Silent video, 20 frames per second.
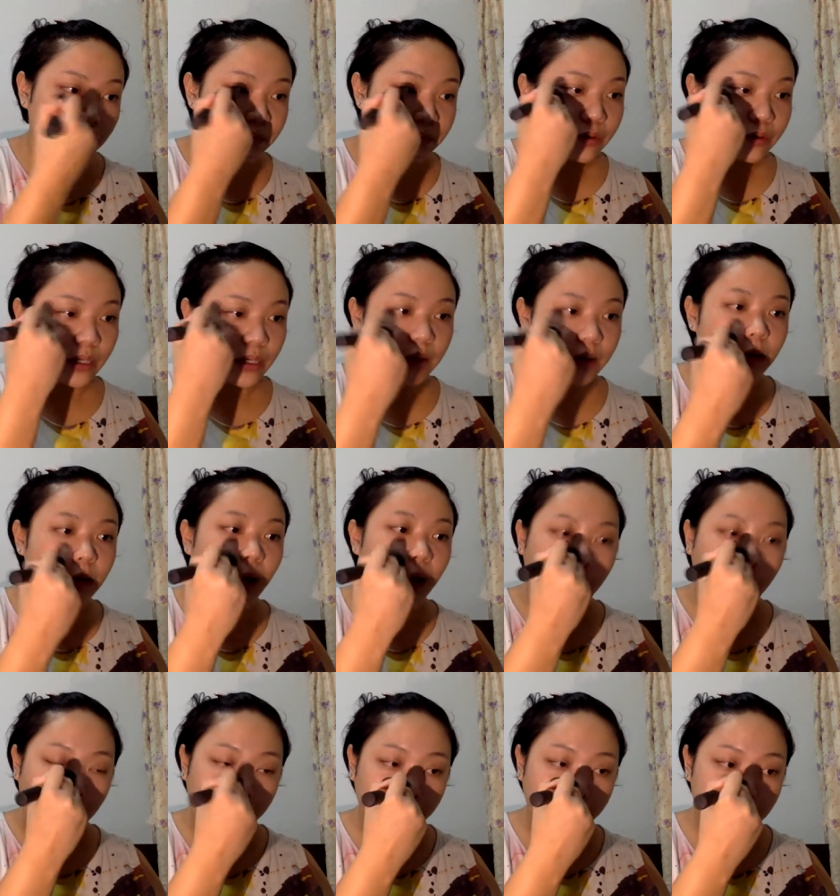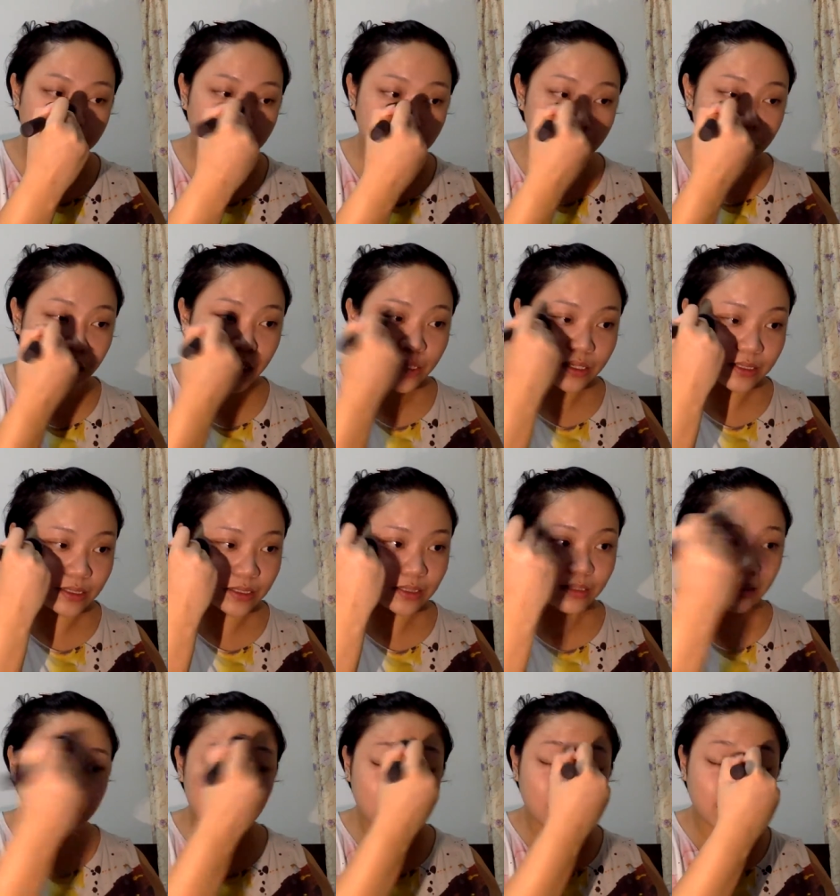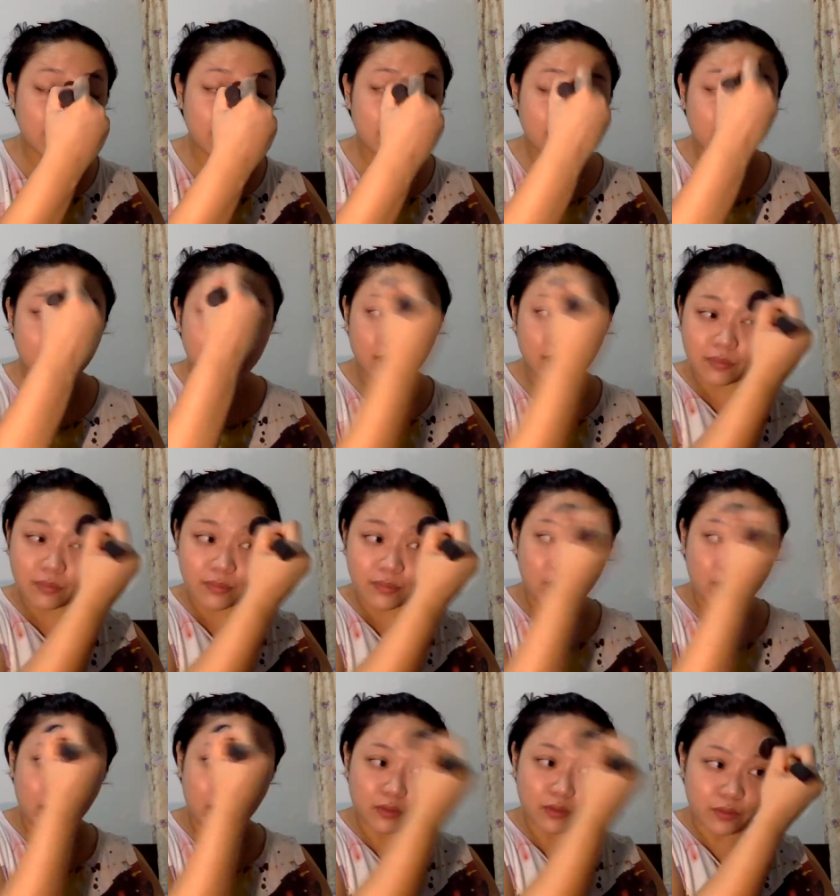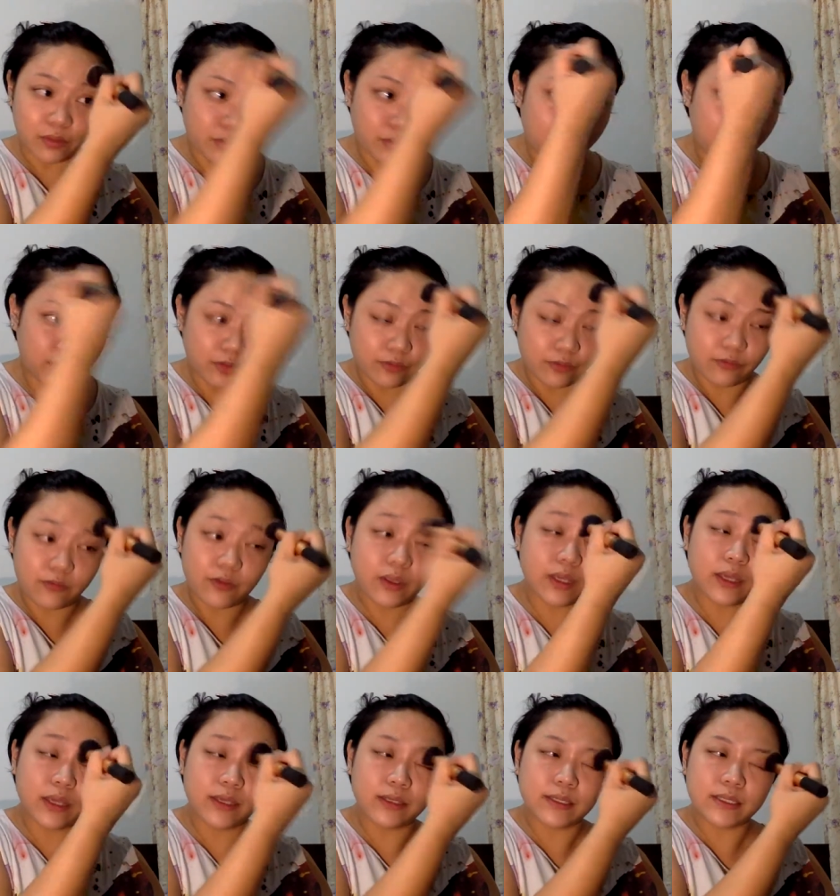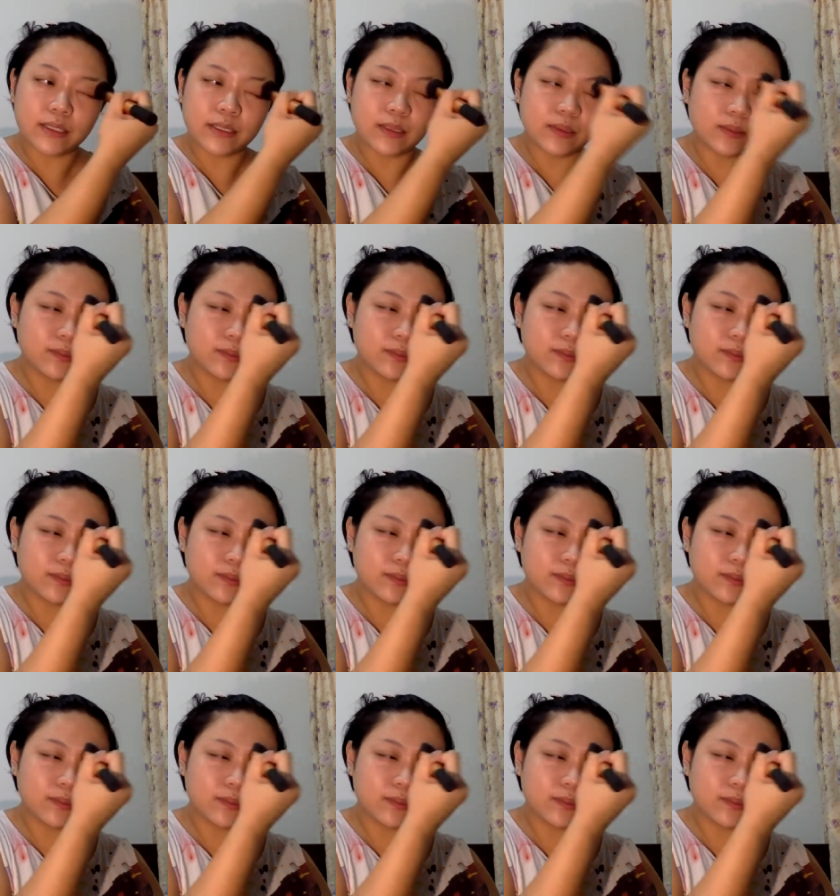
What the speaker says: put it on the cheeks and throughout the face.